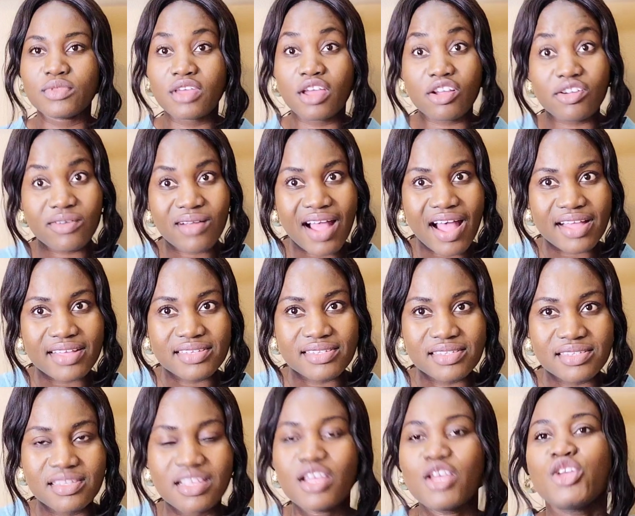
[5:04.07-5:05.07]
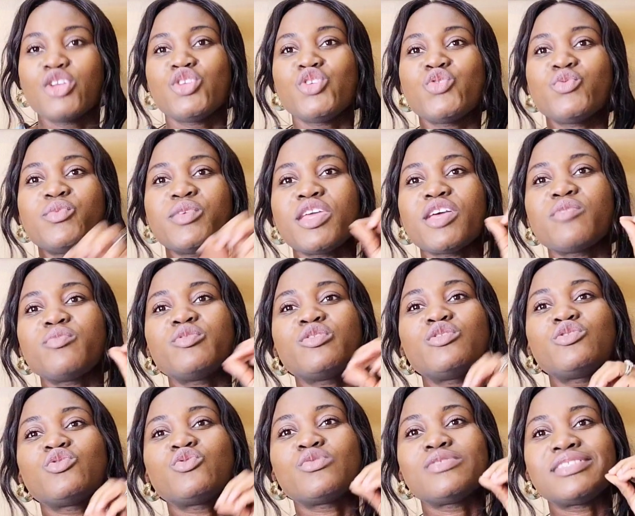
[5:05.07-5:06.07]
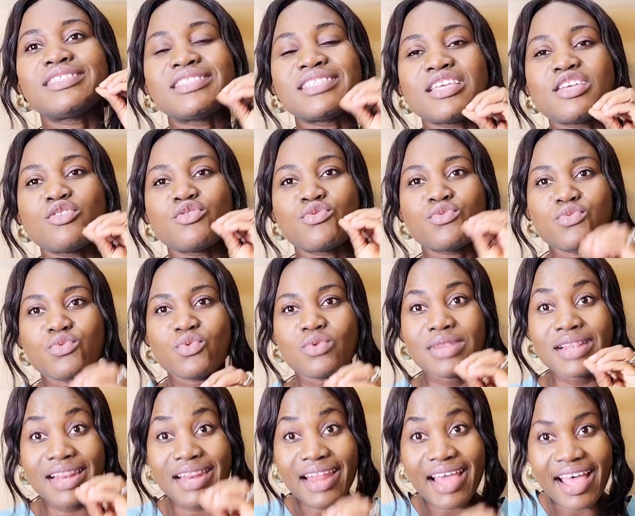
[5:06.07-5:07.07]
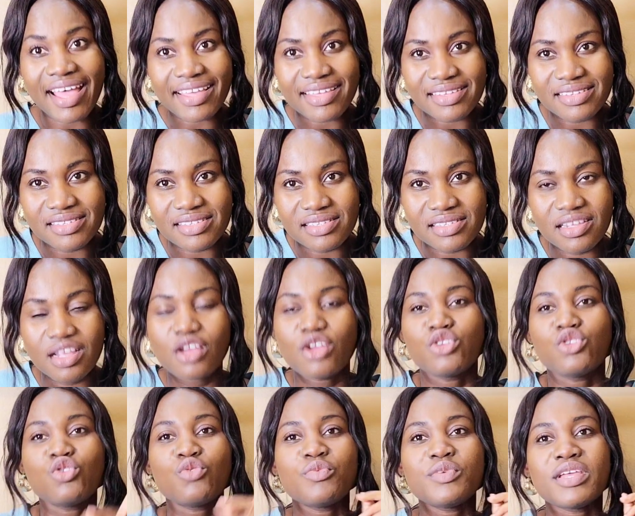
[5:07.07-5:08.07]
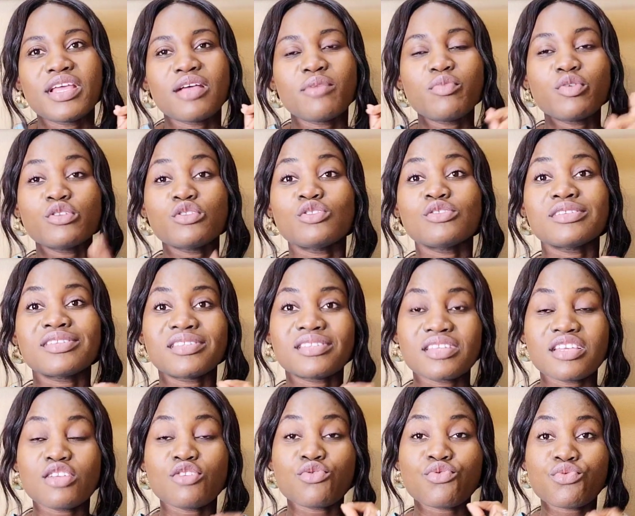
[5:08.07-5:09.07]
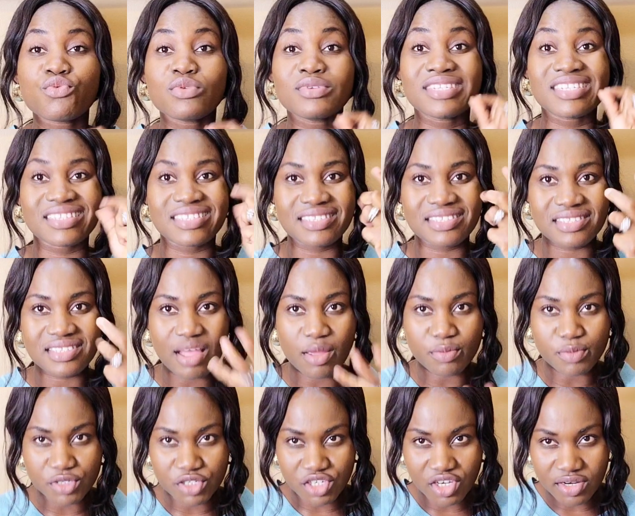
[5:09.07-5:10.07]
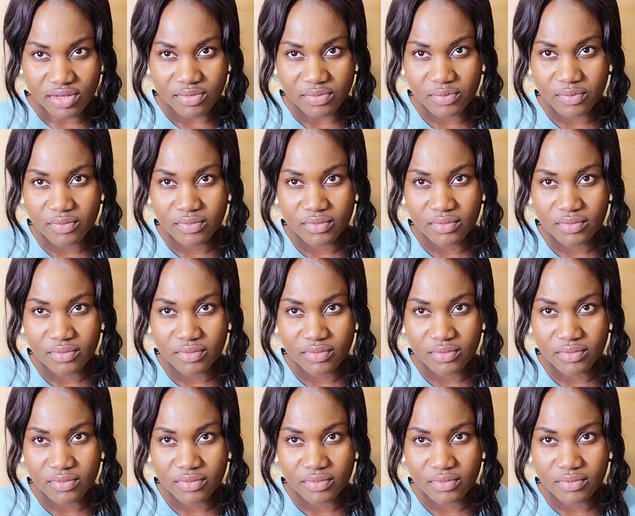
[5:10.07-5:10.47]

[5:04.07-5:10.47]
the cracks. You'll be able to see through lies. You'll be able to see through deception.